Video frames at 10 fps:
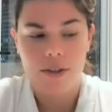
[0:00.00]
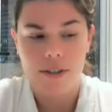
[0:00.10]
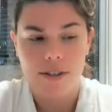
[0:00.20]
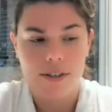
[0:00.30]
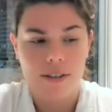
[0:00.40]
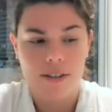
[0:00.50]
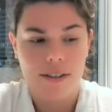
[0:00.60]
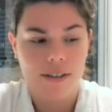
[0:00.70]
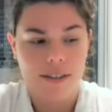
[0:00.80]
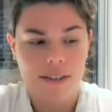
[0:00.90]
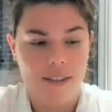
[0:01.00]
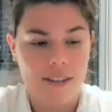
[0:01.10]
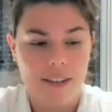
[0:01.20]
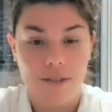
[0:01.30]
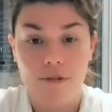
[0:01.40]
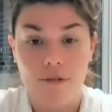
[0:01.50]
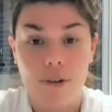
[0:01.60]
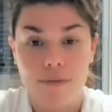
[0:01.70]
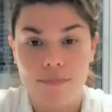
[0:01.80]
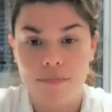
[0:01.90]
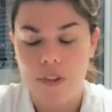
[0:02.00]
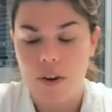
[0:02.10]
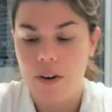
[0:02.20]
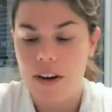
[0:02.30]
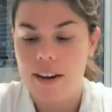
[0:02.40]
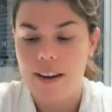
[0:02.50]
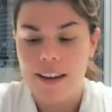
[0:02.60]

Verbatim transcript: just grow, okay?